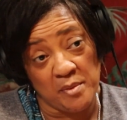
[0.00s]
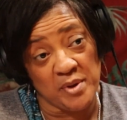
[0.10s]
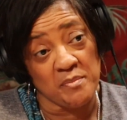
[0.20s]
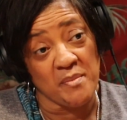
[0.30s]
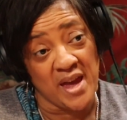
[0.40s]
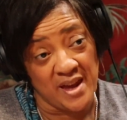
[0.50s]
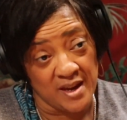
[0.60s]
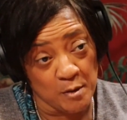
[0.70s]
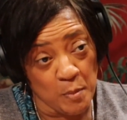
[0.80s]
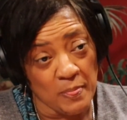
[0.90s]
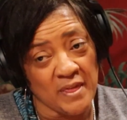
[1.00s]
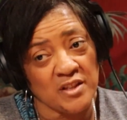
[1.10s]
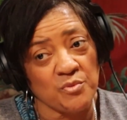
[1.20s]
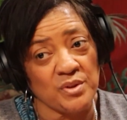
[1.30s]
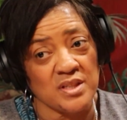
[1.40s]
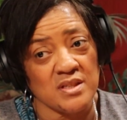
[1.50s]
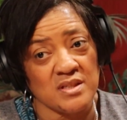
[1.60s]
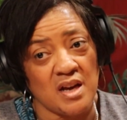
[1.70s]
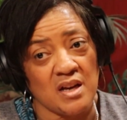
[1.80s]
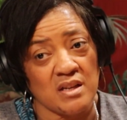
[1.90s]
up in May. That's really
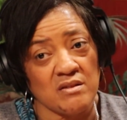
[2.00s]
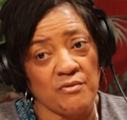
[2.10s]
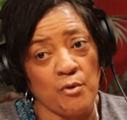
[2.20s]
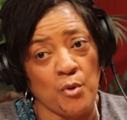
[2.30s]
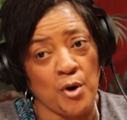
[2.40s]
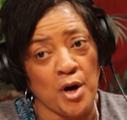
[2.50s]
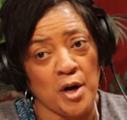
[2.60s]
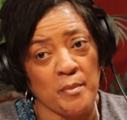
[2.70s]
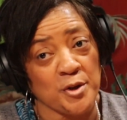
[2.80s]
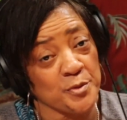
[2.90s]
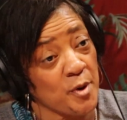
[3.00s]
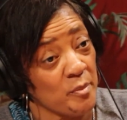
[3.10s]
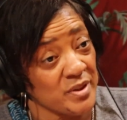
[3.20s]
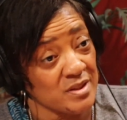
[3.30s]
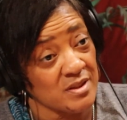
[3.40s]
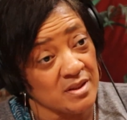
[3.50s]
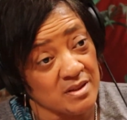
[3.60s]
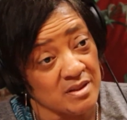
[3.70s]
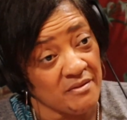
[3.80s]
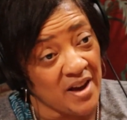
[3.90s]
designed for our small
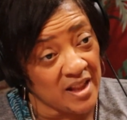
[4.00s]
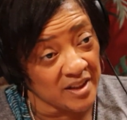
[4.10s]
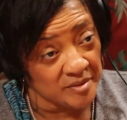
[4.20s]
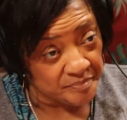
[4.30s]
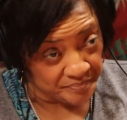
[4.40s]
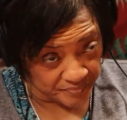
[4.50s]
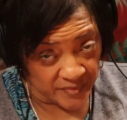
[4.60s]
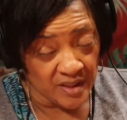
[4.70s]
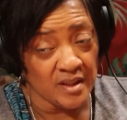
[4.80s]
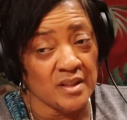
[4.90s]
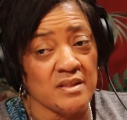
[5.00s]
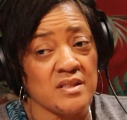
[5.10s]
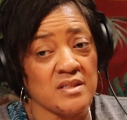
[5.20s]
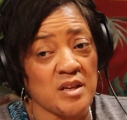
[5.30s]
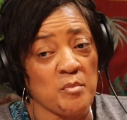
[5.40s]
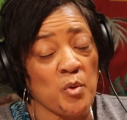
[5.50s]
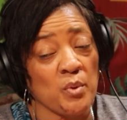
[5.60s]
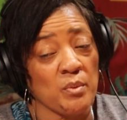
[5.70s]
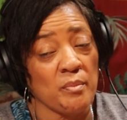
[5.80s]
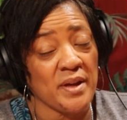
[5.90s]
businesses in the Valley. This summer,
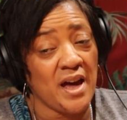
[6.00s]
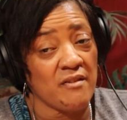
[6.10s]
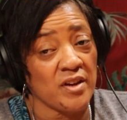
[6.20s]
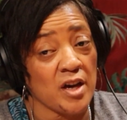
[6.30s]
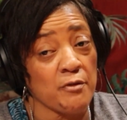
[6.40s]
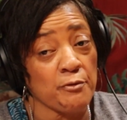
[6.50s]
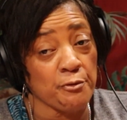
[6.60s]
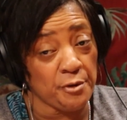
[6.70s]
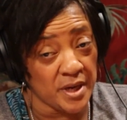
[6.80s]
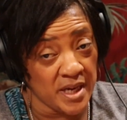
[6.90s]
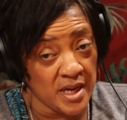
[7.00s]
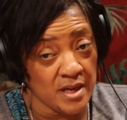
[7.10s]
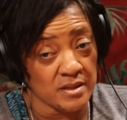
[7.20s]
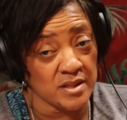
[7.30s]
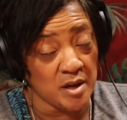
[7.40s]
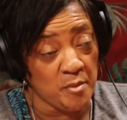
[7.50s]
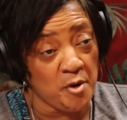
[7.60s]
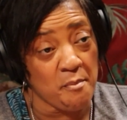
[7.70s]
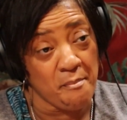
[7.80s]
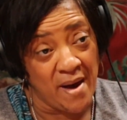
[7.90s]
we will be having a free
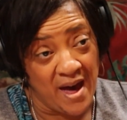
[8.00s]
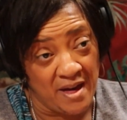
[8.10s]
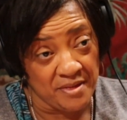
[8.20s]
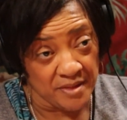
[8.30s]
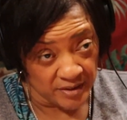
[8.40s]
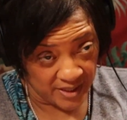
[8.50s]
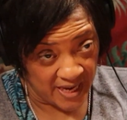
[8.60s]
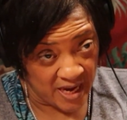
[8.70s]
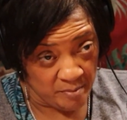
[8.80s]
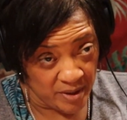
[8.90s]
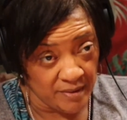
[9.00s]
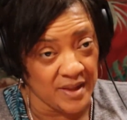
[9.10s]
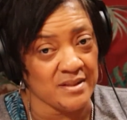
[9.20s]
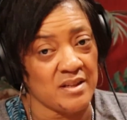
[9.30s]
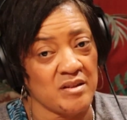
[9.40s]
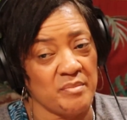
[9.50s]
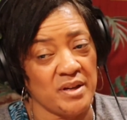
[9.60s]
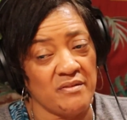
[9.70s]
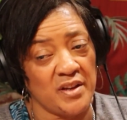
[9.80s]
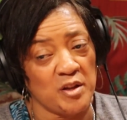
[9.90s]
summer math camp that's going to be
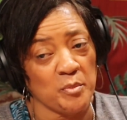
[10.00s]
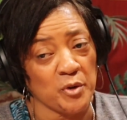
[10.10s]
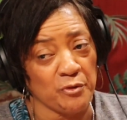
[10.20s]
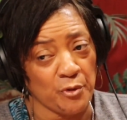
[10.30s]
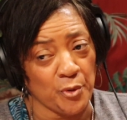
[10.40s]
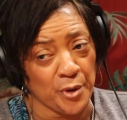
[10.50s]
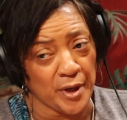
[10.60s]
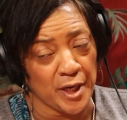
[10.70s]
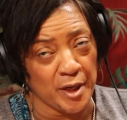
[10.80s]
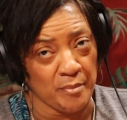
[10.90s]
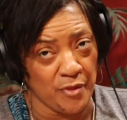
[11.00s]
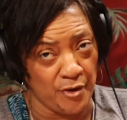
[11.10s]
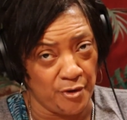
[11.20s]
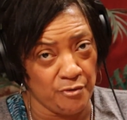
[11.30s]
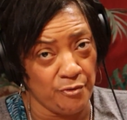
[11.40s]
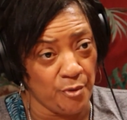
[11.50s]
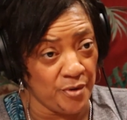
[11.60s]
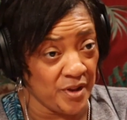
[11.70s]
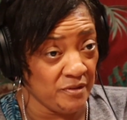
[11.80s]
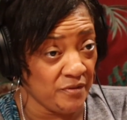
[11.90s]
available for 3rd,
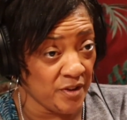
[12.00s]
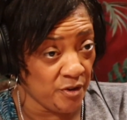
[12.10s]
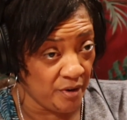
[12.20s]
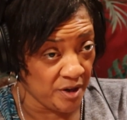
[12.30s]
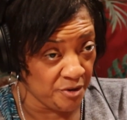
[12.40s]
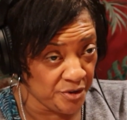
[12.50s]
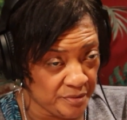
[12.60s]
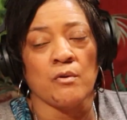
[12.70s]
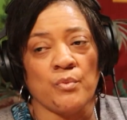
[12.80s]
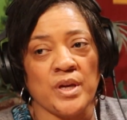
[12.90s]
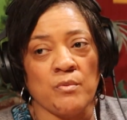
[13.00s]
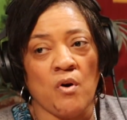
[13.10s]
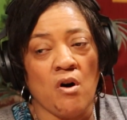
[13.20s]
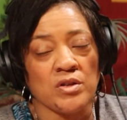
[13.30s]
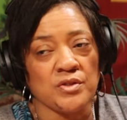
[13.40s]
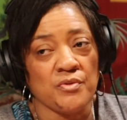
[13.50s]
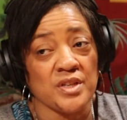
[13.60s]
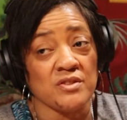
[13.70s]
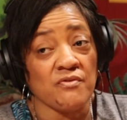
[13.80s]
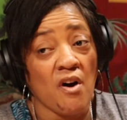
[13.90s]
4th, and 5th graders. We will also
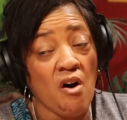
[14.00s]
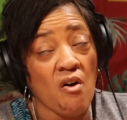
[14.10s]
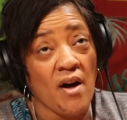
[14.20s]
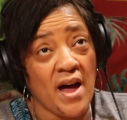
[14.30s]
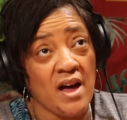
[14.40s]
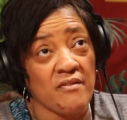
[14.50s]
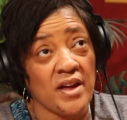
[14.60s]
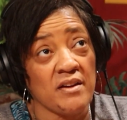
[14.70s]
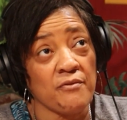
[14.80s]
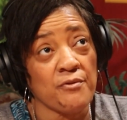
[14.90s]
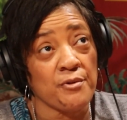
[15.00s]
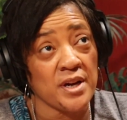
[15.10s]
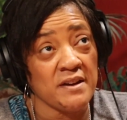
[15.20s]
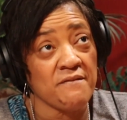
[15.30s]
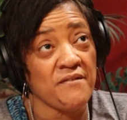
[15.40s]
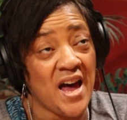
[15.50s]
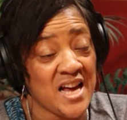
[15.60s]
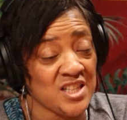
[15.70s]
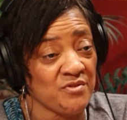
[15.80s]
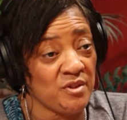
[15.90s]
this fall have a free
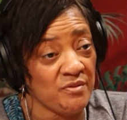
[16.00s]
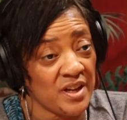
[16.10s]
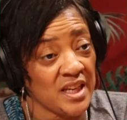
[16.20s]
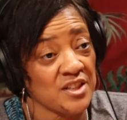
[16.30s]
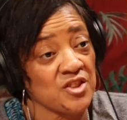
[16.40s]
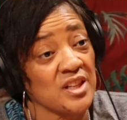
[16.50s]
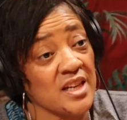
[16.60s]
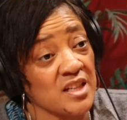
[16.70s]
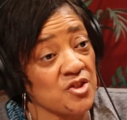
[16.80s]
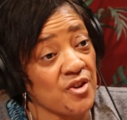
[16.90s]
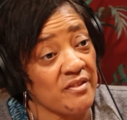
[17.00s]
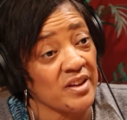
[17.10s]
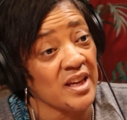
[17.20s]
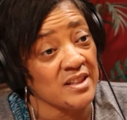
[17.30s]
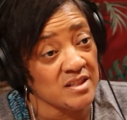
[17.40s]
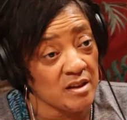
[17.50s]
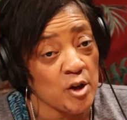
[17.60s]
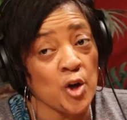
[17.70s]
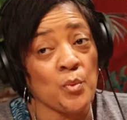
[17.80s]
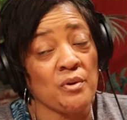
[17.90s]
FAFSA financial aid extravaganza
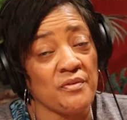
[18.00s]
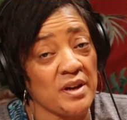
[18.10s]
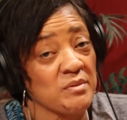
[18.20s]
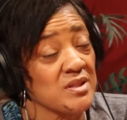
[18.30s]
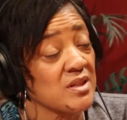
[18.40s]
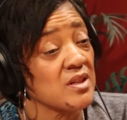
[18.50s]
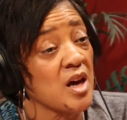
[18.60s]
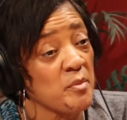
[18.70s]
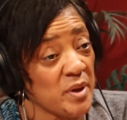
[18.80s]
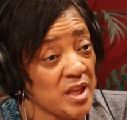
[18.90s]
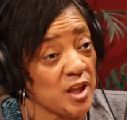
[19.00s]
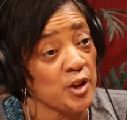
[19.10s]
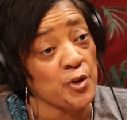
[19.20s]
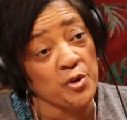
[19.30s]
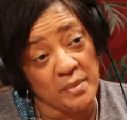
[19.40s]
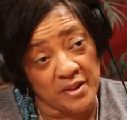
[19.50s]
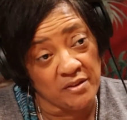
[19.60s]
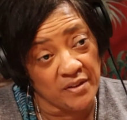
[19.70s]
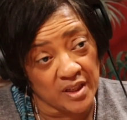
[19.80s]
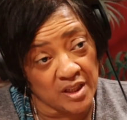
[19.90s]
where families can come in and learn about
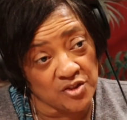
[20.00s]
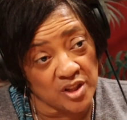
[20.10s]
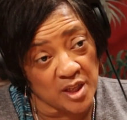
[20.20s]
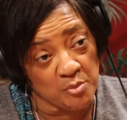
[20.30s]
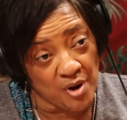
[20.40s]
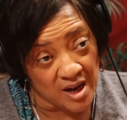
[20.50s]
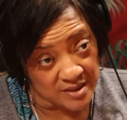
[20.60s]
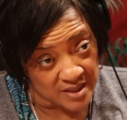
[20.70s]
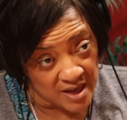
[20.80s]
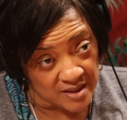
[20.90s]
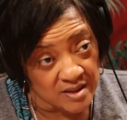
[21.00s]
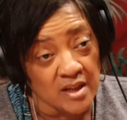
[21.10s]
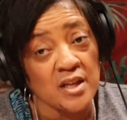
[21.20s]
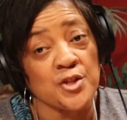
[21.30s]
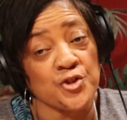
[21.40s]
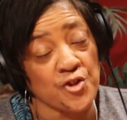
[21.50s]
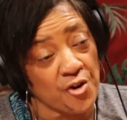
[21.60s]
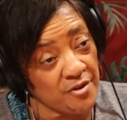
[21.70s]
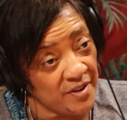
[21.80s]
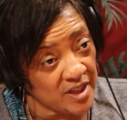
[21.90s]
the financial aid process,
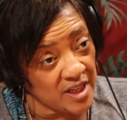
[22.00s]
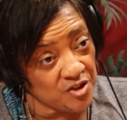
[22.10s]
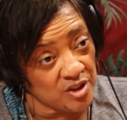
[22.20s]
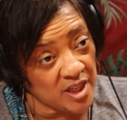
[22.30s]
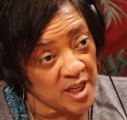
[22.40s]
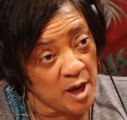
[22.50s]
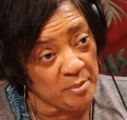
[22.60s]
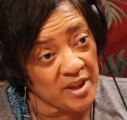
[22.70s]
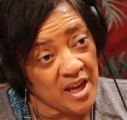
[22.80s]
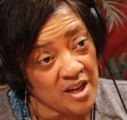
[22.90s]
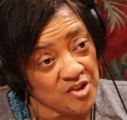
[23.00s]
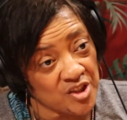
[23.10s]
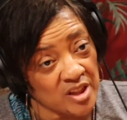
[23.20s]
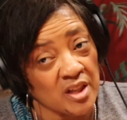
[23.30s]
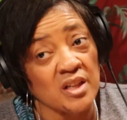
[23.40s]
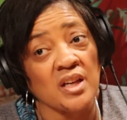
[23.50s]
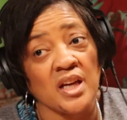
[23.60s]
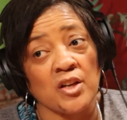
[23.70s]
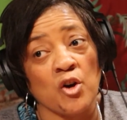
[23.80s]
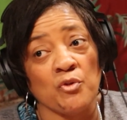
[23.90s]
start a financial aid application,
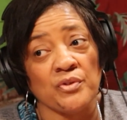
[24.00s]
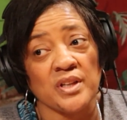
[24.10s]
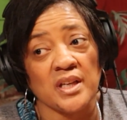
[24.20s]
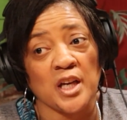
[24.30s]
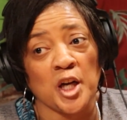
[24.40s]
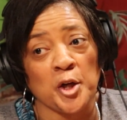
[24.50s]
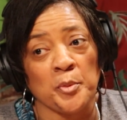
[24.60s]
and hopefully